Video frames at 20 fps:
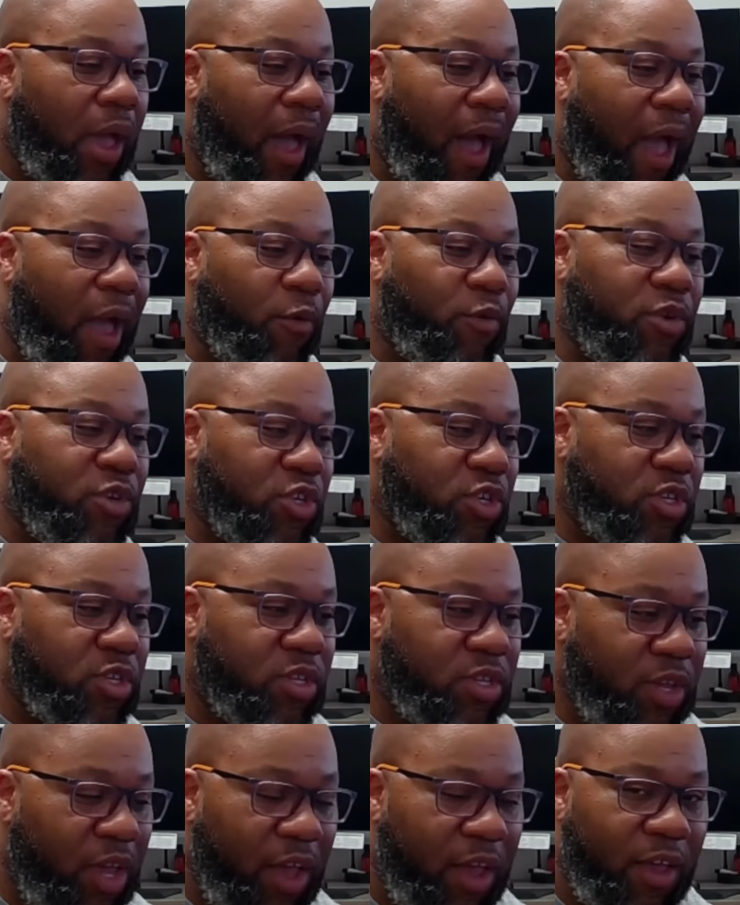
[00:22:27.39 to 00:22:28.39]
I would
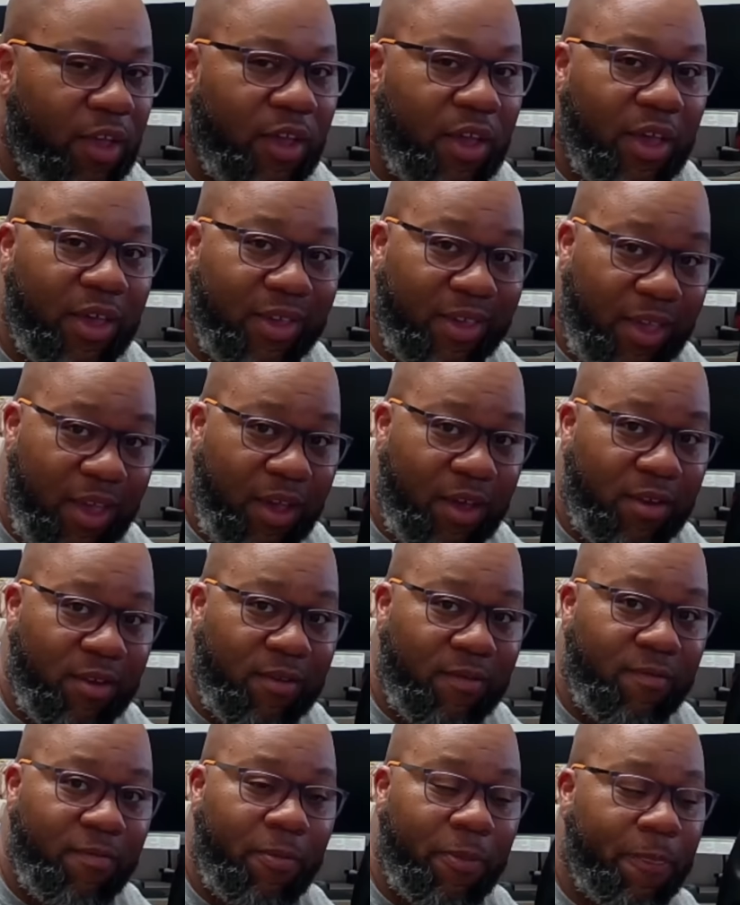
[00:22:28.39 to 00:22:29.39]
just say,
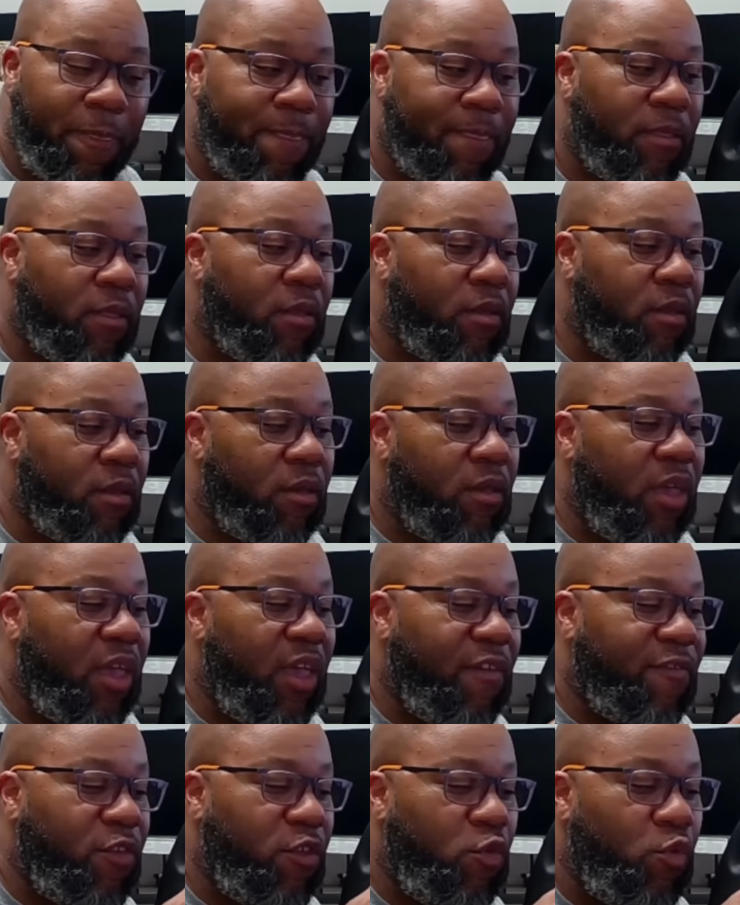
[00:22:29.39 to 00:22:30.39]
again,
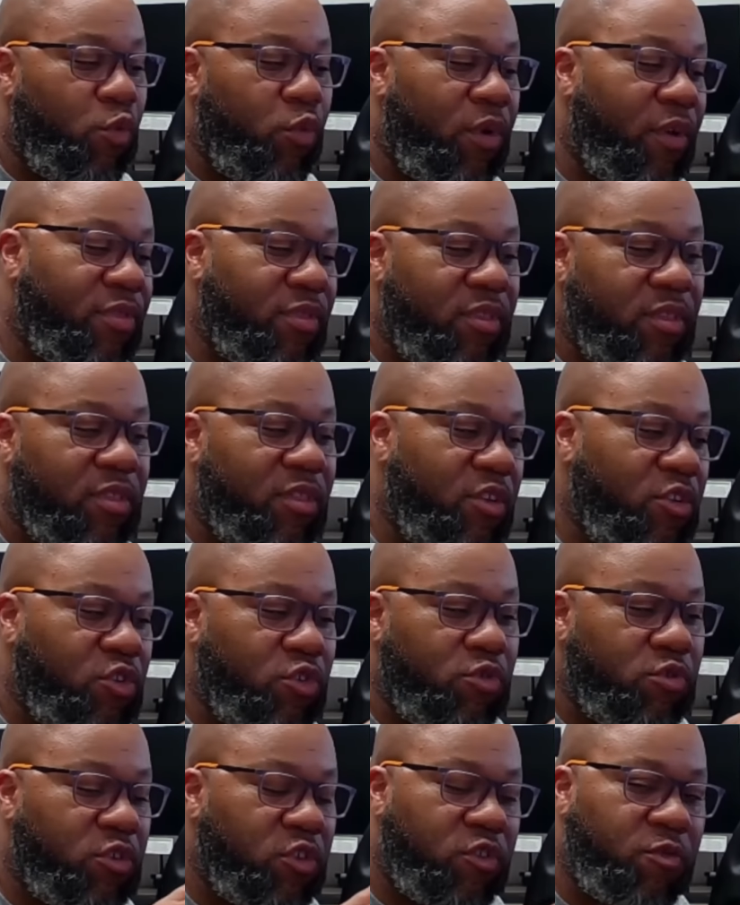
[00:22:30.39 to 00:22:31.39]
if you want the
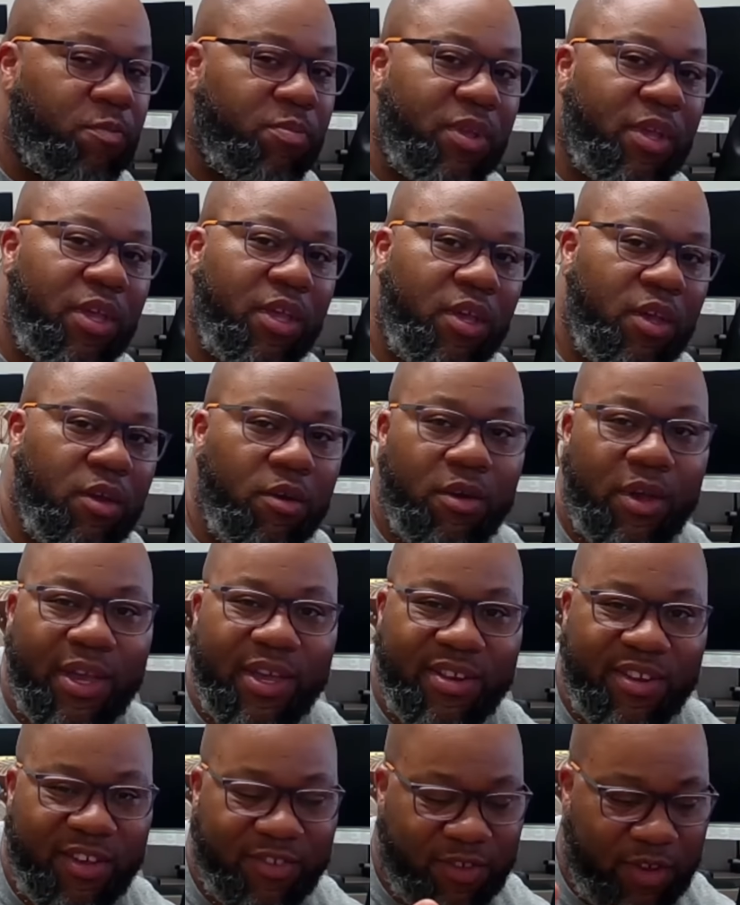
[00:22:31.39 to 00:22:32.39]
digital display here,
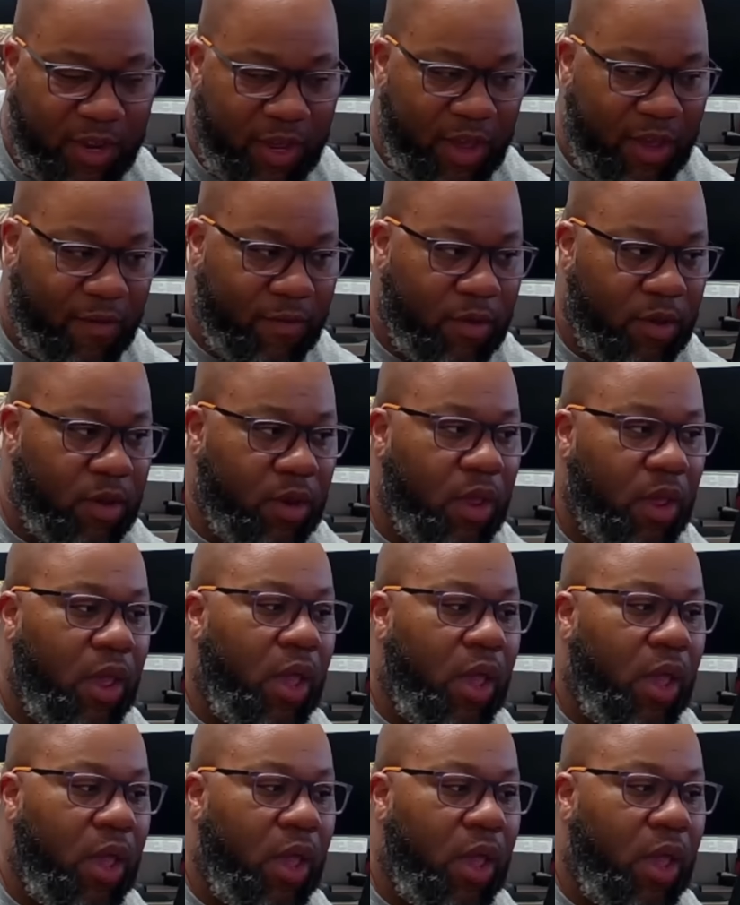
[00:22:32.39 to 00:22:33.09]
it doesn't have it.